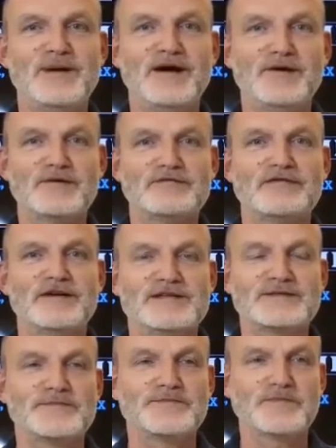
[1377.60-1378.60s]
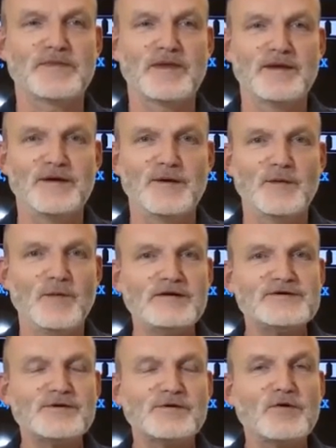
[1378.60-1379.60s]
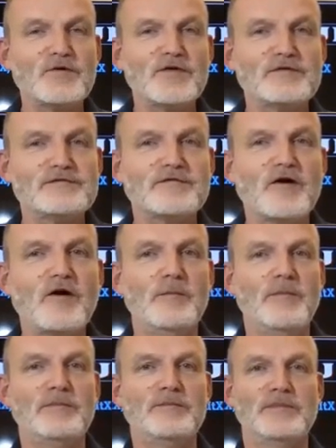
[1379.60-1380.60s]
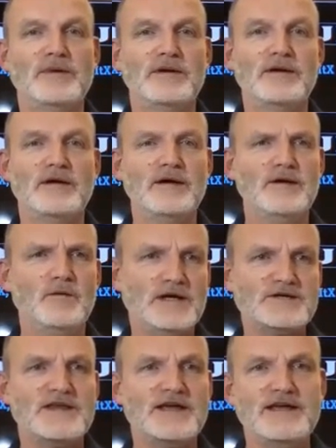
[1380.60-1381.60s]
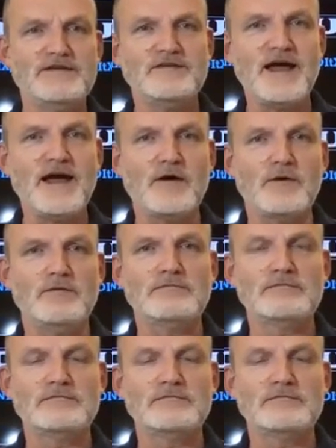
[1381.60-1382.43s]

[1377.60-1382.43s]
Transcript: biographies, where is your author from? Where do they live now?